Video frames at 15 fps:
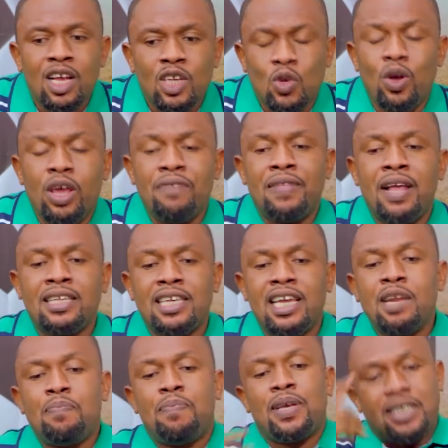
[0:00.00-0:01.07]
So if there's
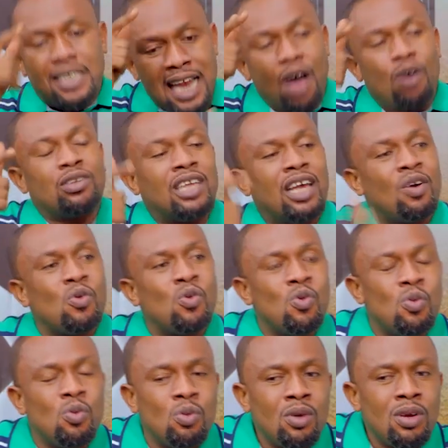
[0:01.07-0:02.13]
any person out there
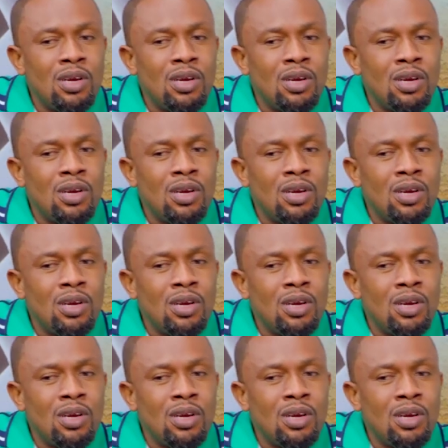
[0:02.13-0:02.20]
who